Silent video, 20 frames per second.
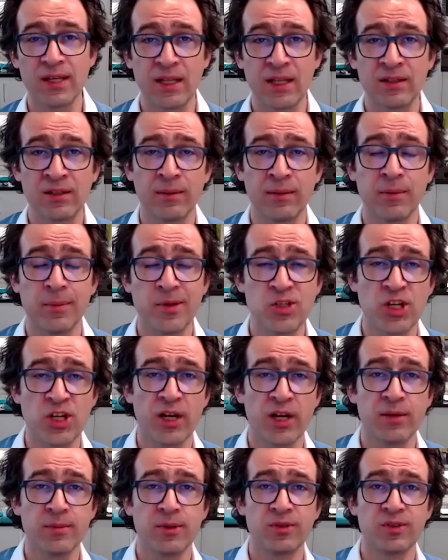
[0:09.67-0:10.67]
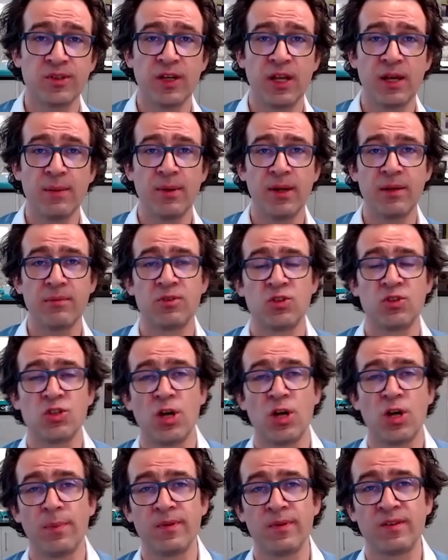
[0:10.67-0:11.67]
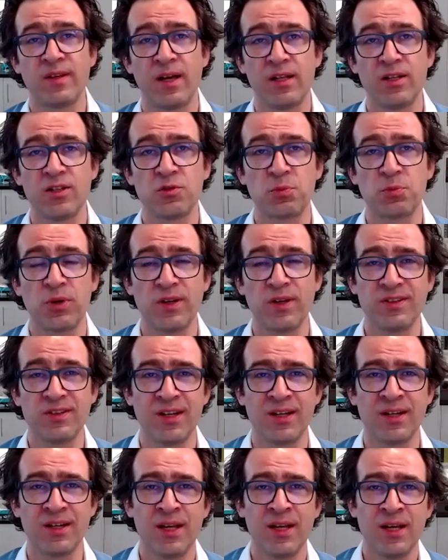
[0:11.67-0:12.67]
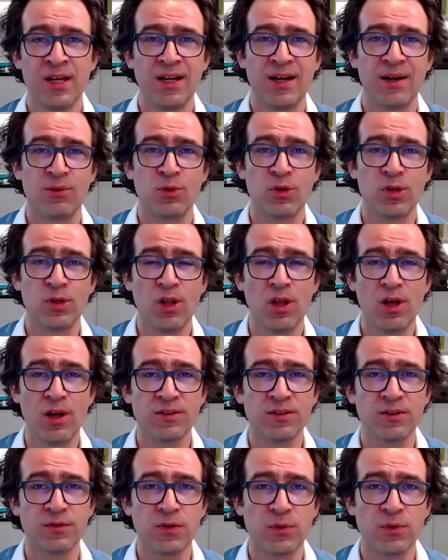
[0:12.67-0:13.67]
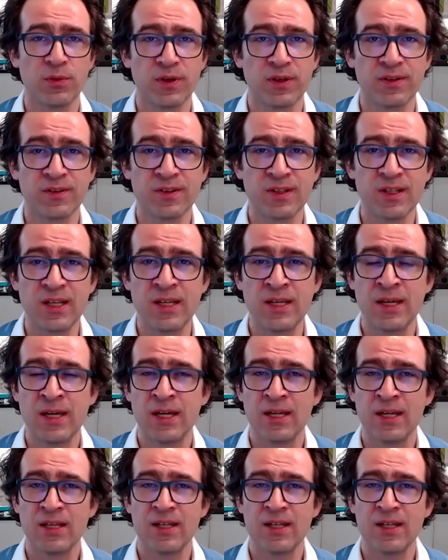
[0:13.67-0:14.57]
That's what I'm going to be chatting about today. My name is John Pasalis, president at Realosophy Realty.